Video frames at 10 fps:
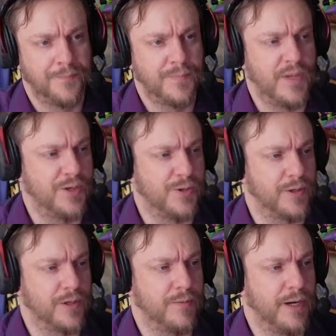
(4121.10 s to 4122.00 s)
There's
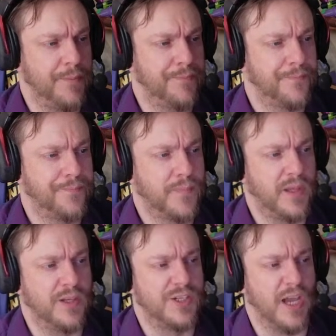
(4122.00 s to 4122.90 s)
Orca, right?
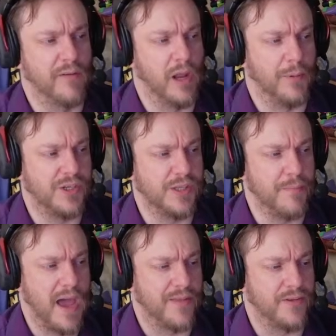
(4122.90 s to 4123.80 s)
You can see I've got a bunch of the
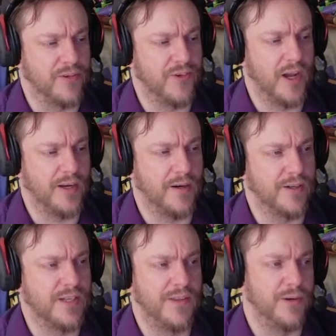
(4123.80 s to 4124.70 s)
math on the side here.
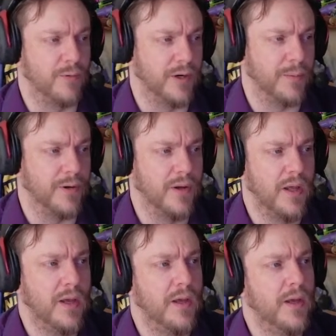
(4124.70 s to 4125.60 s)
It's nothing to worry about.
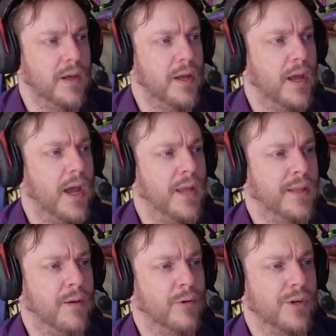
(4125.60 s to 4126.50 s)
And
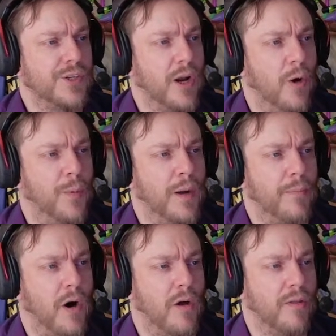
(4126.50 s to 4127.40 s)
then we're just gonna open up
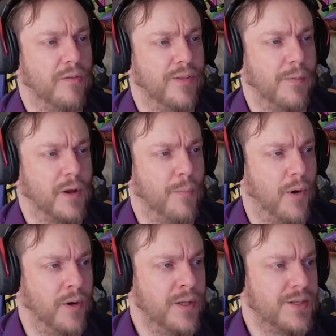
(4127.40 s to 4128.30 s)
all of the
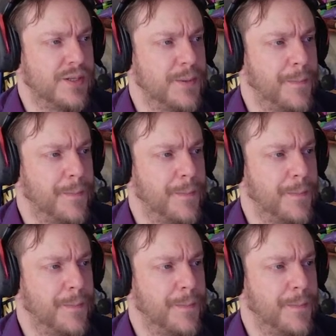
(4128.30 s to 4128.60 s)
components.